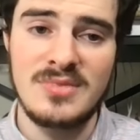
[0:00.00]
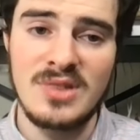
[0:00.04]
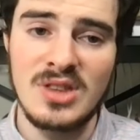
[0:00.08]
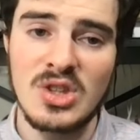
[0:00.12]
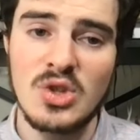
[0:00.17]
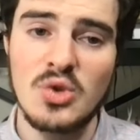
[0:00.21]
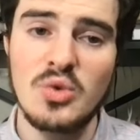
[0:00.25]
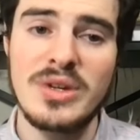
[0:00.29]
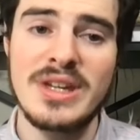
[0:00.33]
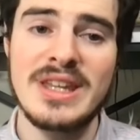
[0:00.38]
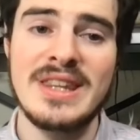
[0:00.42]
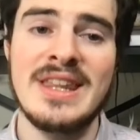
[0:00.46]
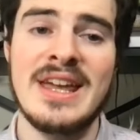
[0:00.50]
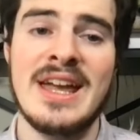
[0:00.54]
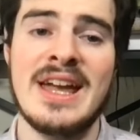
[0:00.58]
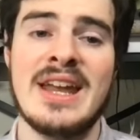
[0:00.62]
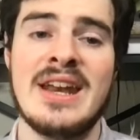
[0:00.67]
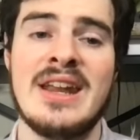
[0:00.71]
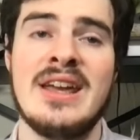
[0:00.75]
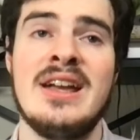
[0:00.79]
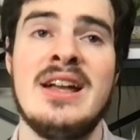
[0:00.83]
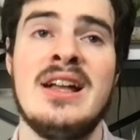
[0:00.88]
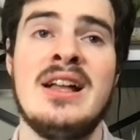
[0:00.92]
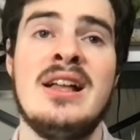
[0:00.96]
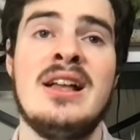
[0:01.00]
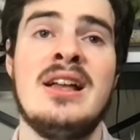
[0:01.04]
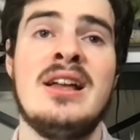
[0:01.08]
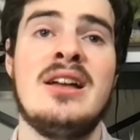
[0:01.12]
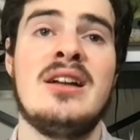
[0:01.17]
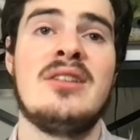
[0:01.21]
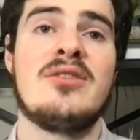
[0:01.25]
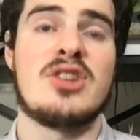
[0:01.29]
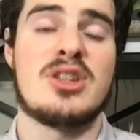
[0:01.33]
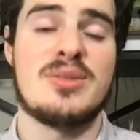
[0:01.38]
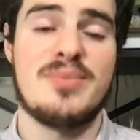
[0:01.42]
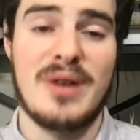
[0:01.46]
You can then
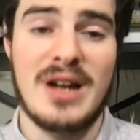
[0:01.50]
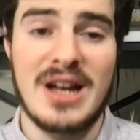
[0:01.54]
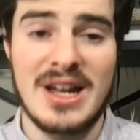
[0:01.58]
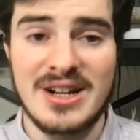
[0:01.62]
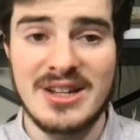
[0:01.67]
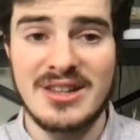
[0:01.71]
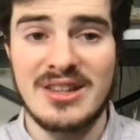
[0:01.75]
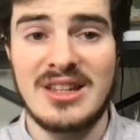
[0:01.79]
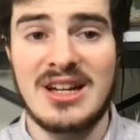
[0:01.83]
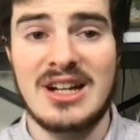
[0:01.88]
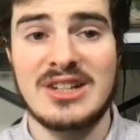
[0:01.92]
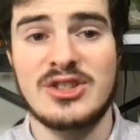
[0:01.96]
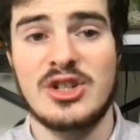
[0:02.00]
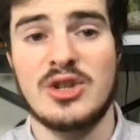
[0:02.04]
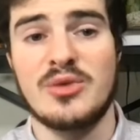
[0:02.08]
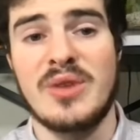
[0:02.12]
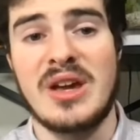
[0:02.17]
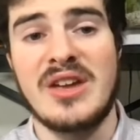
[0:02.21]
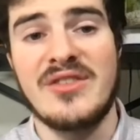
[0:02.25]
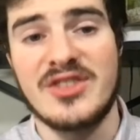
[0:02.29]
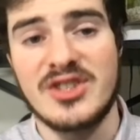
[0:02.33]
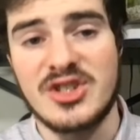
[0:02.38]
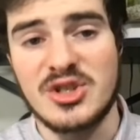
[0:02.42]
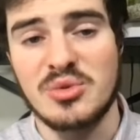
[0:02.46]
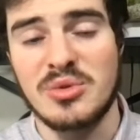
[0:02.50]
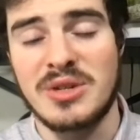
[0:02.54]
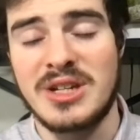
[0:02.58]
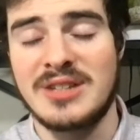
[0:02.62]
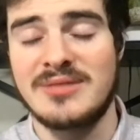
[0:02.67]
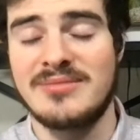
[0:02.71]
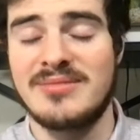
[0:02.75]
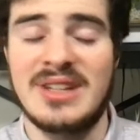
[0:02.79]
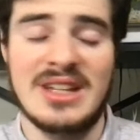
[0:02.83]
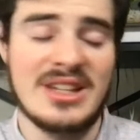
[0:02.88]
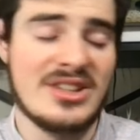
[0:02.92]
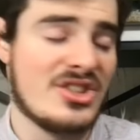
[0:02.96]
respond to the Locked On Ravens
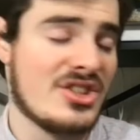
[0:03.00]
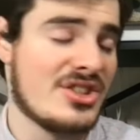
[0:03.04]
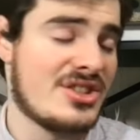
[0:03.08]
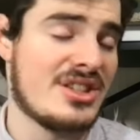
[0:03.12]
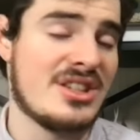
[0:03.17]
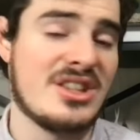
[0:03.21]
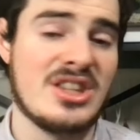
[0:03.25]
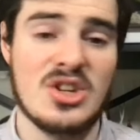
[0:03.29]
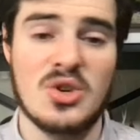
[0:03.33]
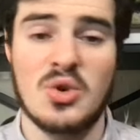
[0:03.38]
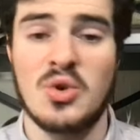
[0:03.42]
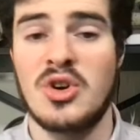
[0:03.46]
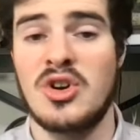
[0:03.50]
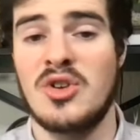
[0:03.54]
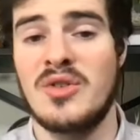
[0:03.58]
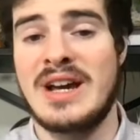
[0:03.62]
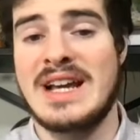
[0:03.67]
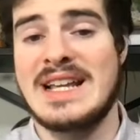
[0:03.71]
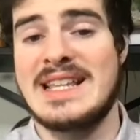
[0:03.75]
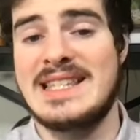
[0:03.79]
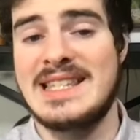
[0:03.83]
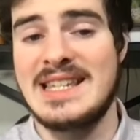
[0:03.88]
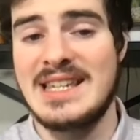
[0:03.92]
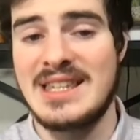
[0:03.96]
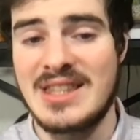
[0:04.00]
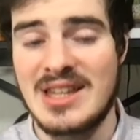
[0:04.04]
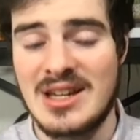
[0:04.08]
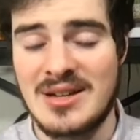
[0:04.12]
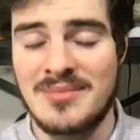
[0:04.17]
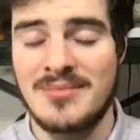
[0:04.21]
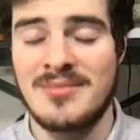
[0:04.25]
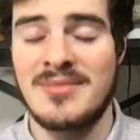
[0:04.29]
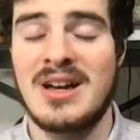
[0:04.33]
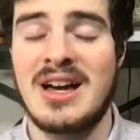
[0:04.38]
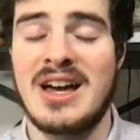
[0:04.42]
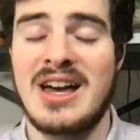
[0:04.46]
tweet, and just in the order I see
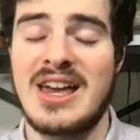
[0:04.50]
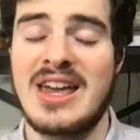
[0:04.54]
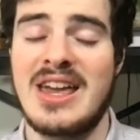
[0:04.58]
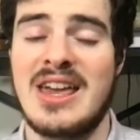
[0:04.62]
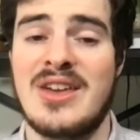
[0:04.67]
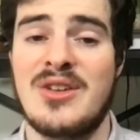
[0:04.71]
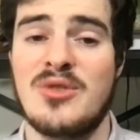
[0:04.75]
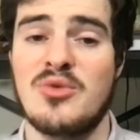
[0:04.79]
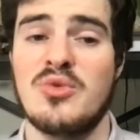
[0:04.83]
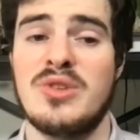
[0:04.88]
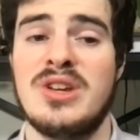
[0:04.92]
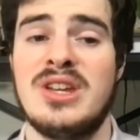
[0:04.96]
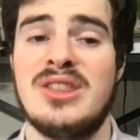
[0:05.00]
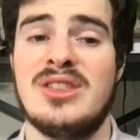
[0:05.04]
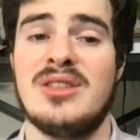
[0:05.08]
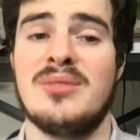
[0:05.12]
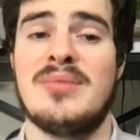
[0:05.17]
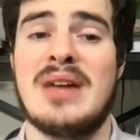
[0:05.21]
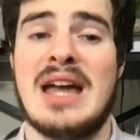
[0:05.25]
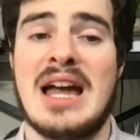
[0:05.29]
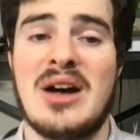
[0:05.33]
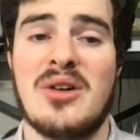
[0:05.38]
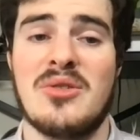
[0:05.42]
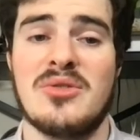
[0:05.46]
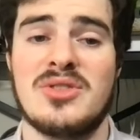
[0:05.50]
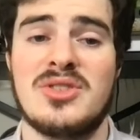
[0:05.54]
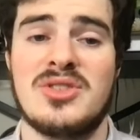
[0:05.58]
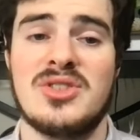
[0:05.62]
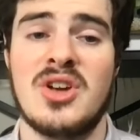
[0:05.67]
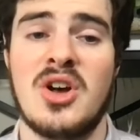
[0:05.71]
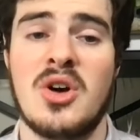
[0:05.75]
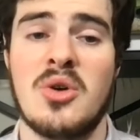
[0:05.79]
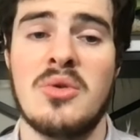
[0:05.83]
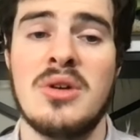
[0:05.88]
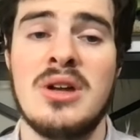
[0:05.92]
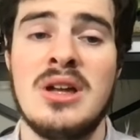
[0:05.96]
them, I read them out.
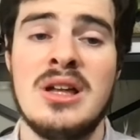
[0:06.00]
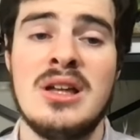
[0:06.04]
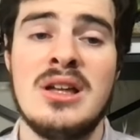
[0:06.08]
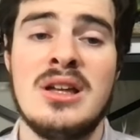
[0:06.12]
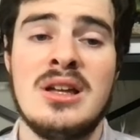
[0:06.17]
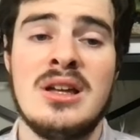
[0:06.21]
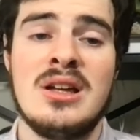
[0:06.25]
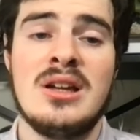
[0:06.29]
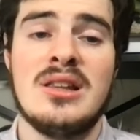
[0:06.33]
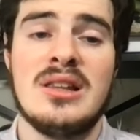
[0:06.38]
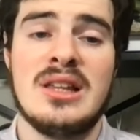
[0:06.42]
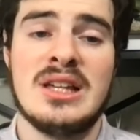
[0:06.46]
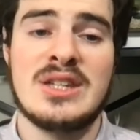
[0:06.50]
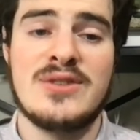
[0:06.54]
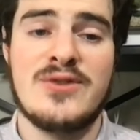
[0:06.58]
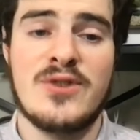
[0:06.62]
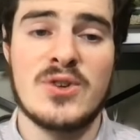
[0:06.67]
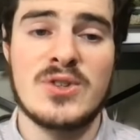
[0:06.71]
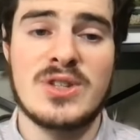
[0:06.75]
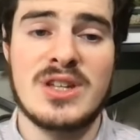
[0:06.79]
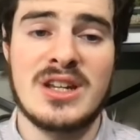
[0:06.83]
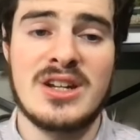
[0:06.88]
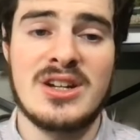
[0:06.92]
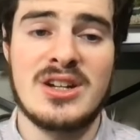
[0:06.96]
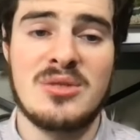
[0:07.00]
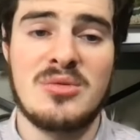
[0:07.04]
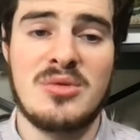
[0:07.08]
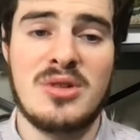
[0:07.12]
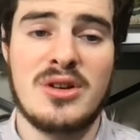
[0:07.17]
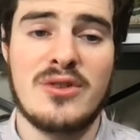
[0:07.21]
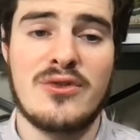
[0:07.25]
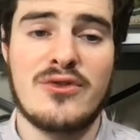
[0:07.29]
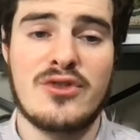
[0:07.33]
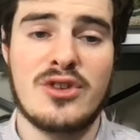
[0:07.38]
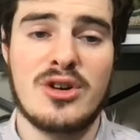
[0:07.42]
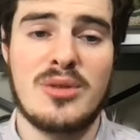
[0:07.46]
So let's first get into
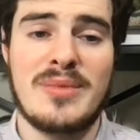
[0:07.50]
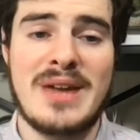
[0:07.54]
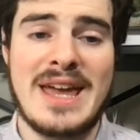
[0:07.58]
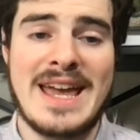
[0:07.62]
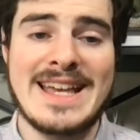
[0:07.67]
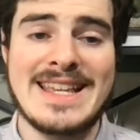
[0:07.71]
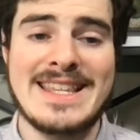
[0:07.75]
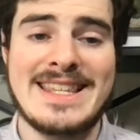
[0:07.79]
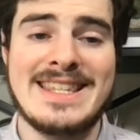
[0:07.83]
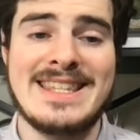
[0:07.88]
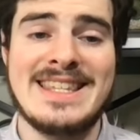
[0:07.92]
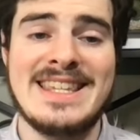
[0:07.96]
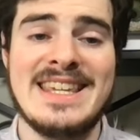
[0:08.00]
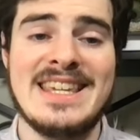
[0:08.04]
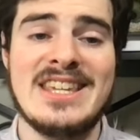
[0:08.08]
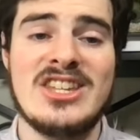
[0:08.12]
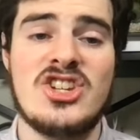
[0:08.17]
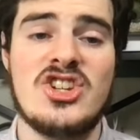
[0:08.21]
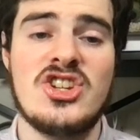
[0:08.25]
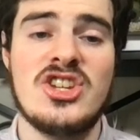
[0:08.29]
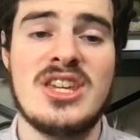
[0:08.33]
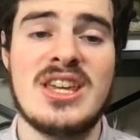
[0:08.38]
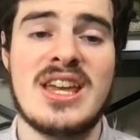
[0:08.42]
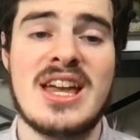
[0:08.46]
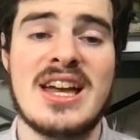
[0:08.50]
one from SZG